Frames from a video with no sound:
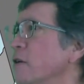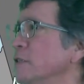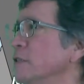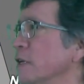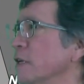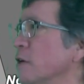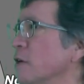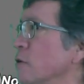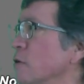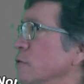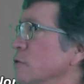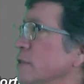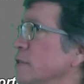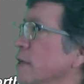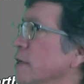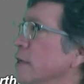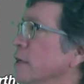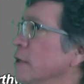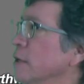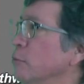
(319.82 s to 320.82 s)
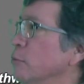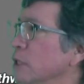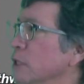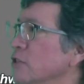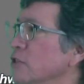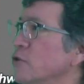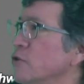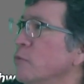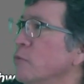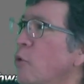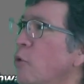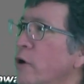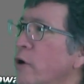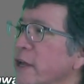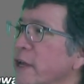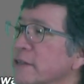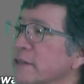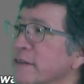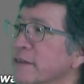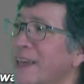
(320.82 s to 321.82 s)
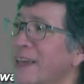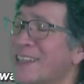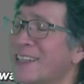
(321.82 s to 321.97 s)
Arctic coast, blizzard warnings.